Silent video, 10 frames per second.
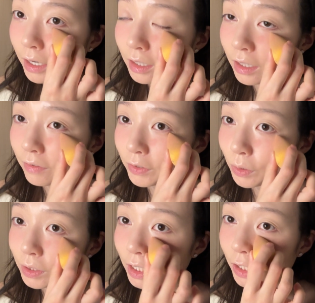And I love
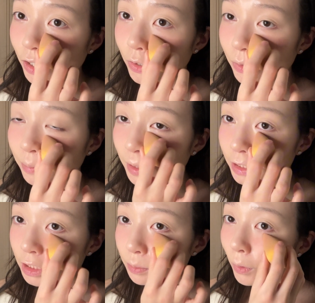using cream
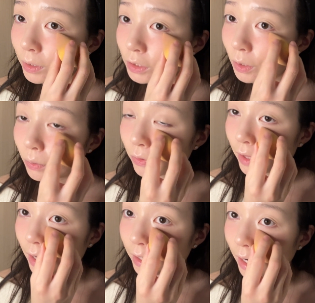blushes more so
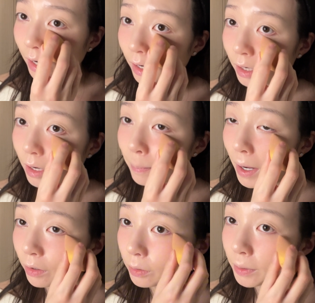than a
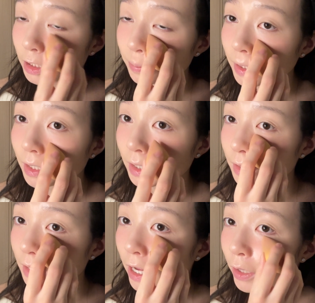powder blush
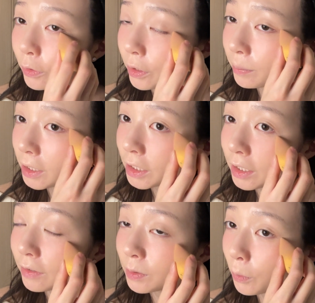because the cream blush
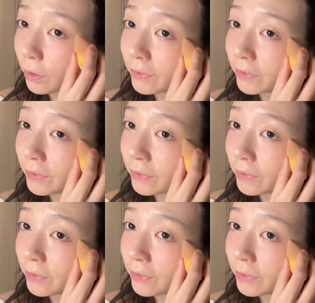gives more